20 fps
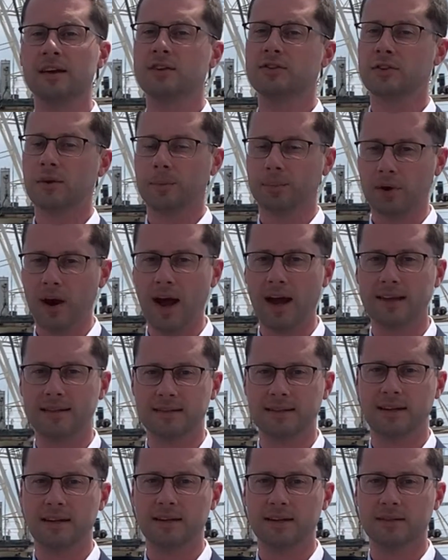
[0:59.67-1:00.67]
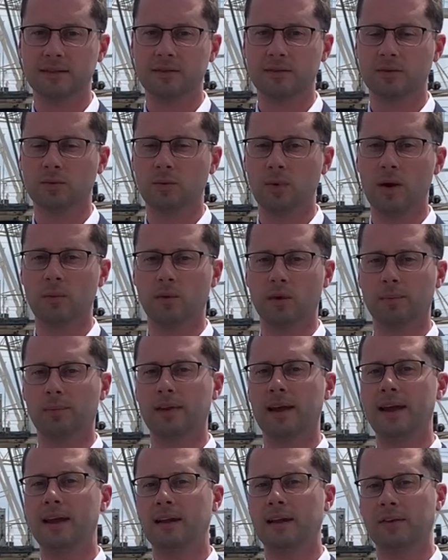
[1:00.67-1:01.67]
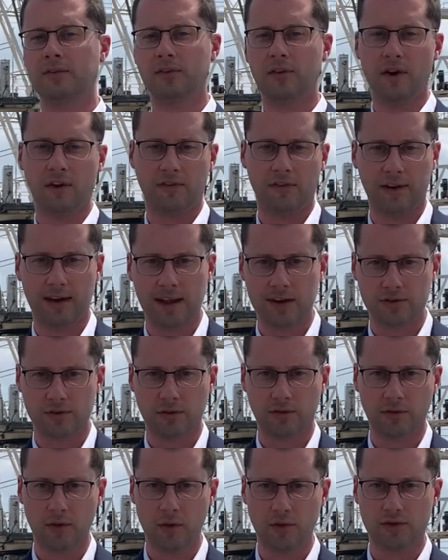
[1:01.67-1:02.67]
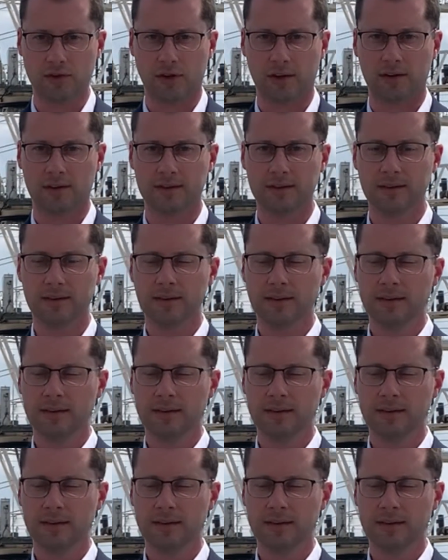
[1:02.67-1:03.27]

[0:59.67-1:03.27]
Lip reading: surprises when we're planning for our financial future.